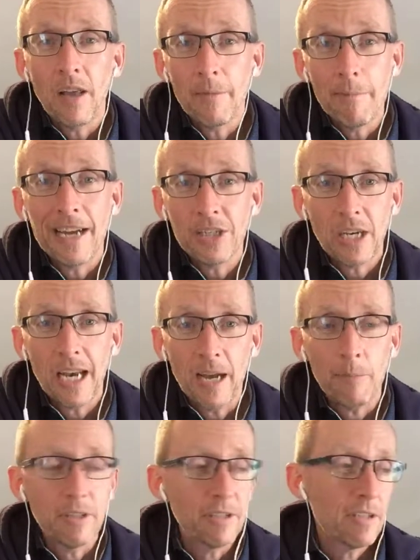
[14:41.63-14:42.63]
the magic
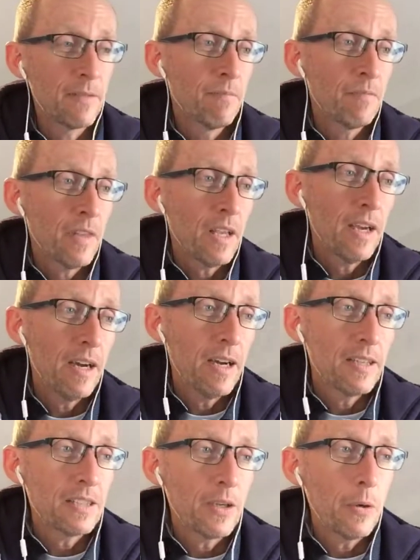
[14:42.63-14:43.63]
happens.
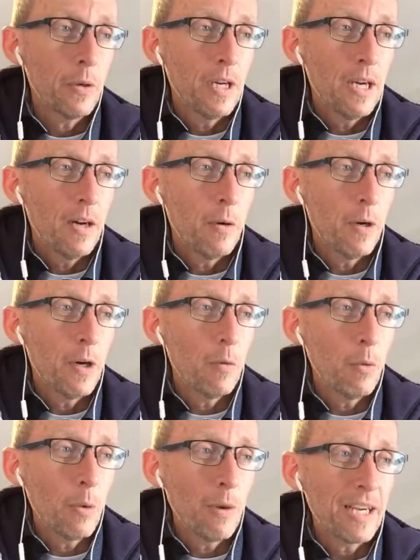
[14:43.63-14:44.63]
So I
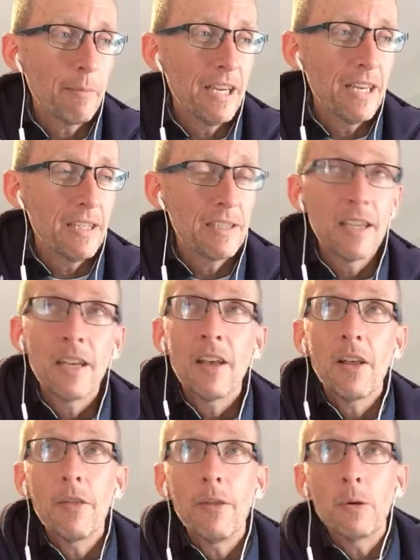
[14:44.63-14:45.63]
want to recommend,
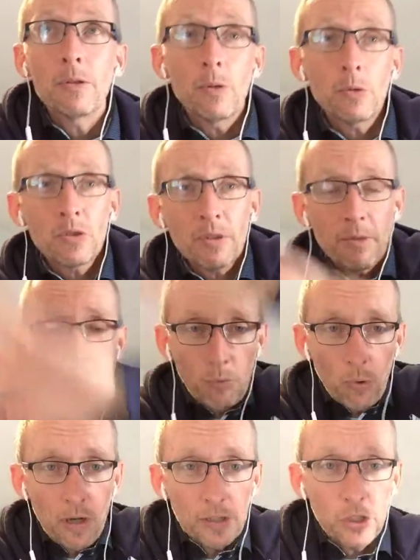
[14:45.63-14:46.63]
those are some of the
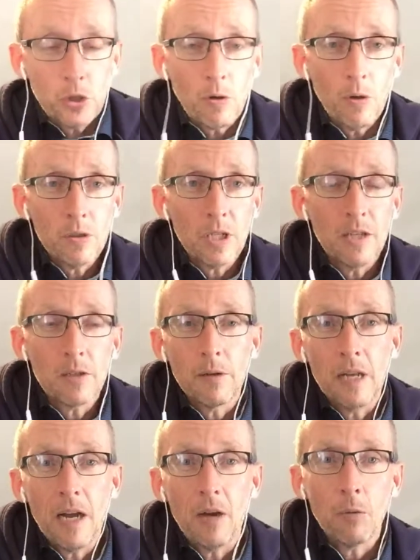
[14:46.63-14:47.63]
broad strokes, and so
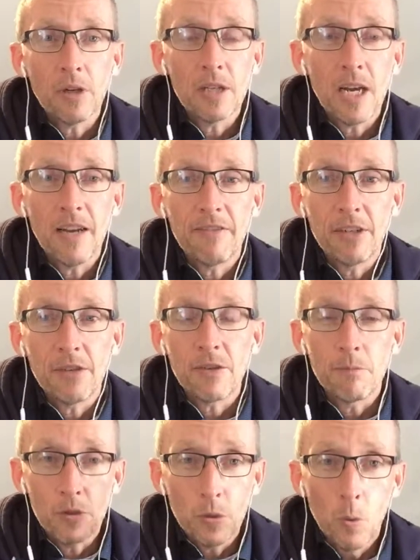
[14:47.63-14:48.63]
now I want to dive into
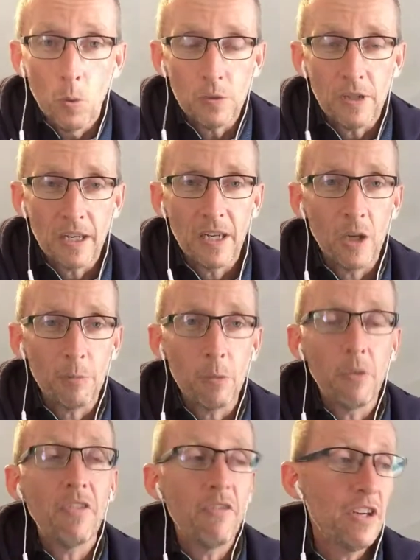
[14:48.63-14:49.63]
some tools that can help you
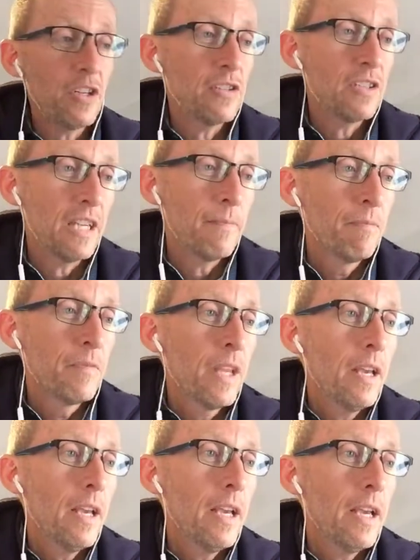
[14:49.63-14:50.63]
with efficiency.
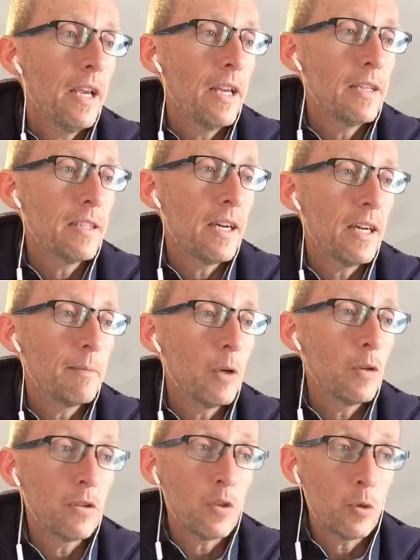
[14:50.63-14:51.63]
And
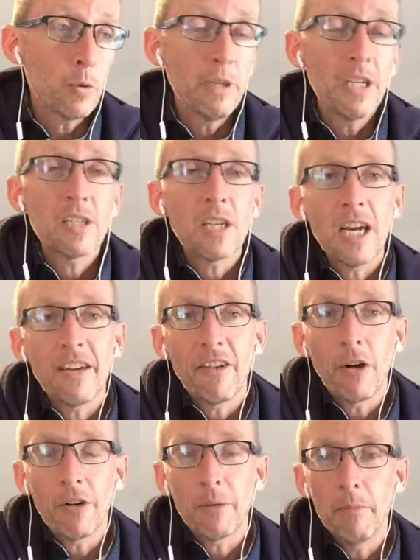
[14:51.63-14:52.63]
on the social media side, I've
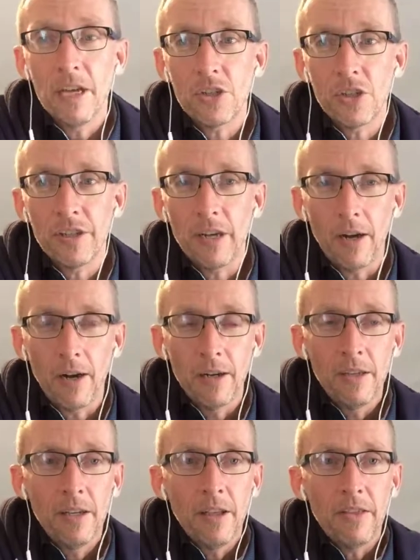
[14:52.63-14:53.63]
already mentioned there
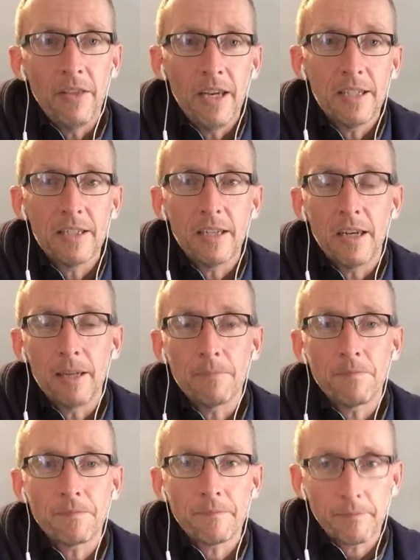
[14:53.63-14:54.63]
that
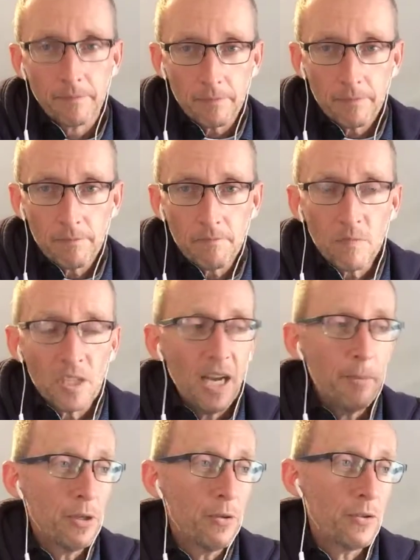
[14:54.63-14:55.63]
I'm
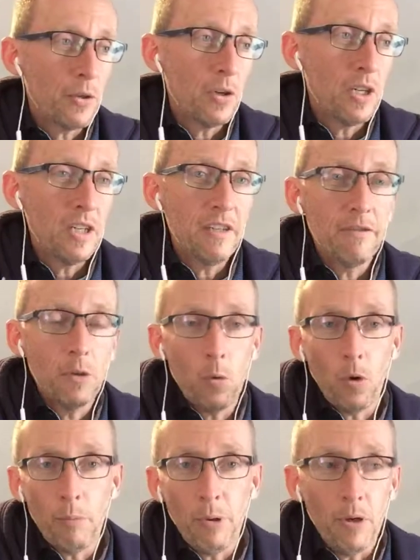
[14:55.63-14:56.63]
a user of
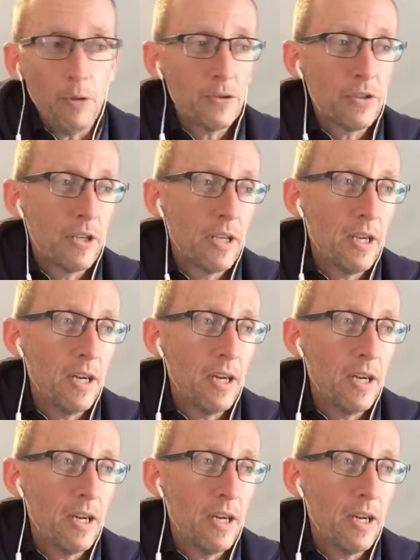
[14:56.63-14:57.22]
Agorapulse,